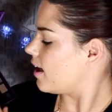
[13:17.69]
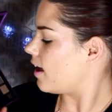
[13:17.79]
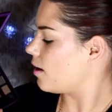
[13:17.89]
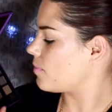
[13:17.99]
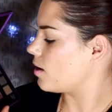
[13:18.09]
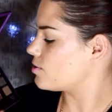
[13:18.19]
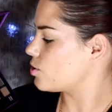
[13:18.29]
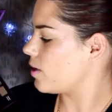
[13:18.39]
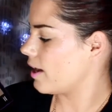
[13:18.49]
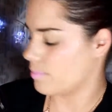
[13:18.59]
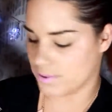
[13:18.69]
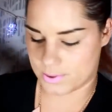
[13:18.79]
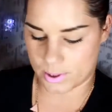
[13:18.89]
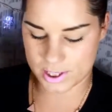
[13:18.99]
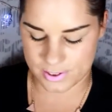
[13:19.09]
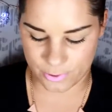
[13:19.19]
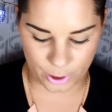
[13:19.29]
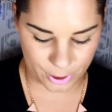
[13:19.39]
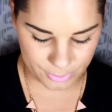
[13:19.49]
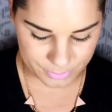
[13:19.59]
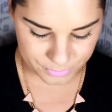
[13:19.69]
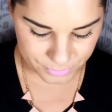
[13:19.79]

I'll do a couple of swatches for you.